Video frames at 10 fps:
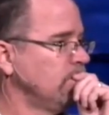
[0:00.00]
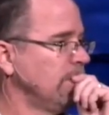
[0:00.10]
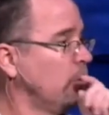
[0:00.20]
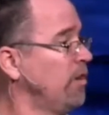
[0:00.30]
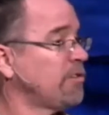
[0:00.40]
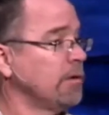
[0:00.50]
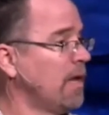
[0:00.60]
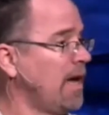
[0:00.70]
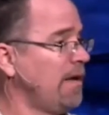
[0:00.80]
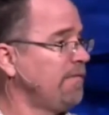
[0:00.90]
They'll risk their
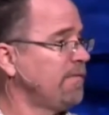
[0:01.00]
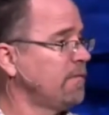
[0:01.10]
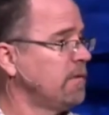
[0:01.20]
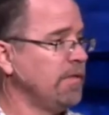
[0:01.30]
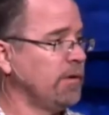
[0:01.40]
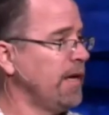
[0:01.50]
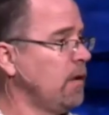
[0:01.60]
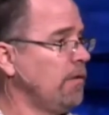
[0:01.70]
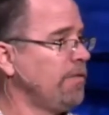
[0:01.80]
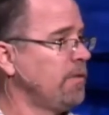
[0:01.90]
life, their
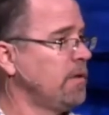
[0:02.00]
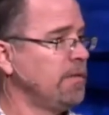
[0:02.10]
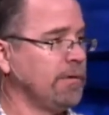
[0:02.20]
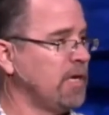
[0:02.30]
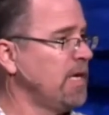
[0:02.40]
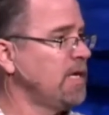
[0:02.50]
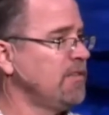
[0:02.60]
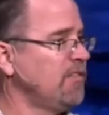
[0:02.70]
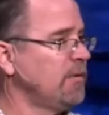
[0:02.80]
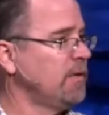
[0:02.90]
health, their kids.
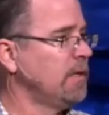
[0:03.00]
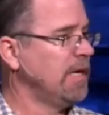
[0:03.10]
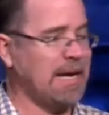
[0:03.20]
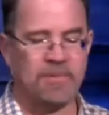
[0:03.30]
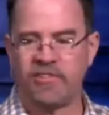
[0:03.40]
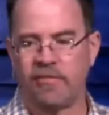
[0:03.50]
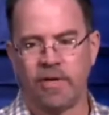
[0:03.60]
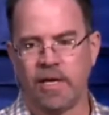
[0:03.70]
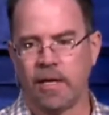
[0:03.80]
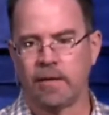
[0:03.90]
It happens every
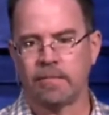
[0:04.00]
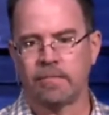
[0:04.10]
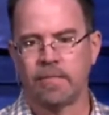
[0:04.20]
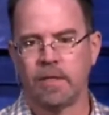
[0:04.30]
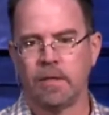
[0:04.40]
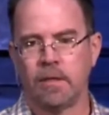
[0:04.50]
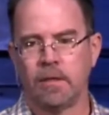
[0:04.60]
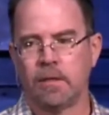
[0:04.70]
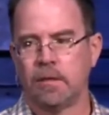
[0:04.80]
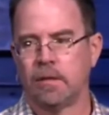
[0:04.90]
day.
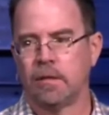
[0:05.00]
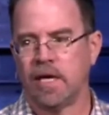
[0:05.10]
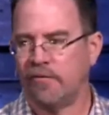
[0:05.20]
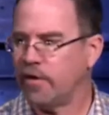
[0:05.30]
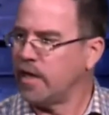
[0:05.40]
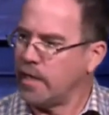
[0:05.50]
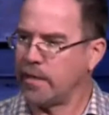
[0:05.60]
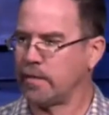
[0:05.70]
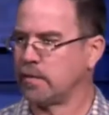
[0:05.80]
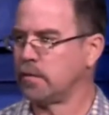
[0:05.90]
Every day.
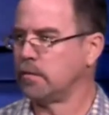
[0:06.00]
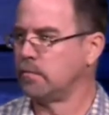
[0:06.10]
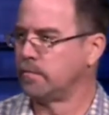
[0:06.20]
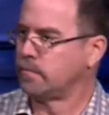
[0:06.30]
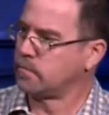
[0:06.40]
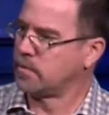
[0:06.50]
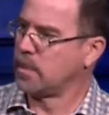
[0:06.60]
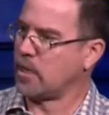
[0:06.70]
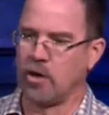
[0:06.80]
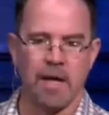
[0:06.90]

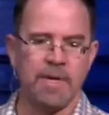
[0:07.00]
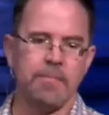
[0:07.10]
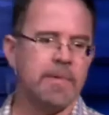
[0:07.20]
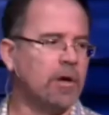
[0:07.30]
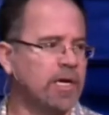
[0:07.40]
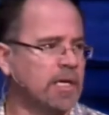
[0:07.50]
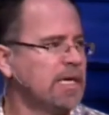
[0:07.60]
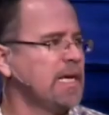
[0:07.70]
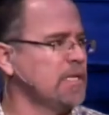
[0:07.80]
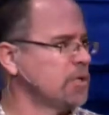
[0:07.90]
I don't know how many million
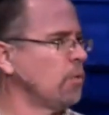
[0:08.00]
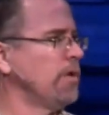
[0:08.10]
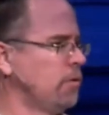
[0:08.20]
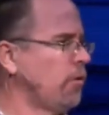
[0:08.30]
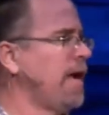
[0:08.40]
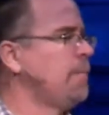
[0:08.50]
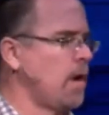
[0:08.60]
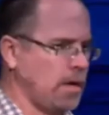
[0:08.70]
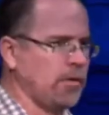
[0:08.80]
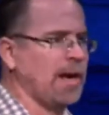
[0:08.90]
kids are with grandma
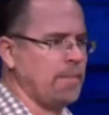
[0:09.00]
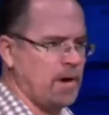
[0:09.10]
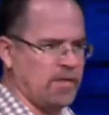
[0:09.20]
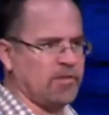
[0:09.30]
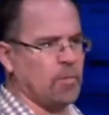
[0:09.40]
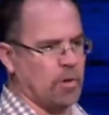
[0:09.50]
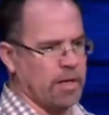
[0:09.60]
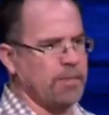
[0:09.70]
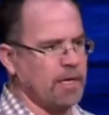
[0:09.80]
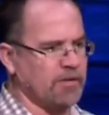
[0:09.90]
and grandpa this morning
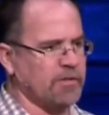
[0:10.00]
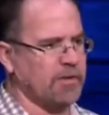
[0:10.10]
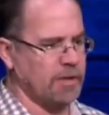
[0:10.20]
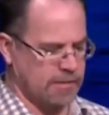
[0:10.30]
because of it.